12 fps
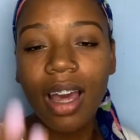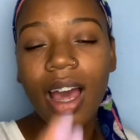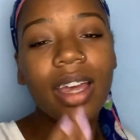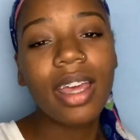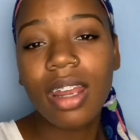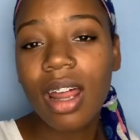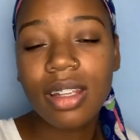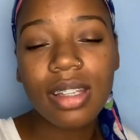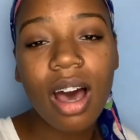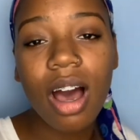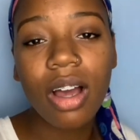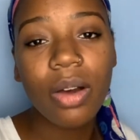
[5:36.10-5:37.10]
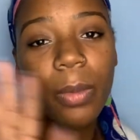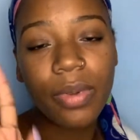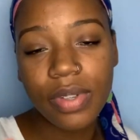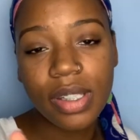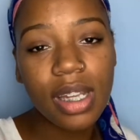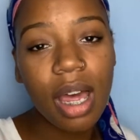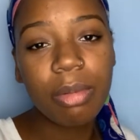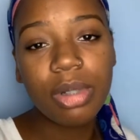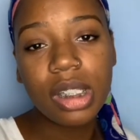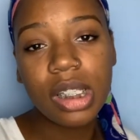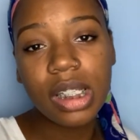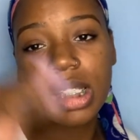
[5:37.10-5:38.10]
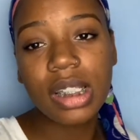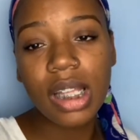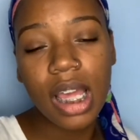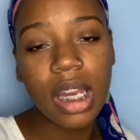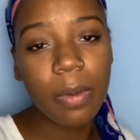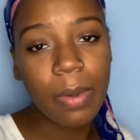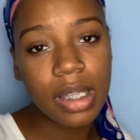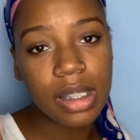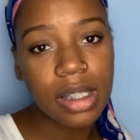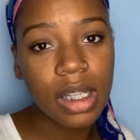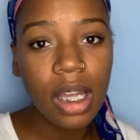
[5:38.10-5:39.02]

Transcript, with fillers: i cannot talk we've established this anyways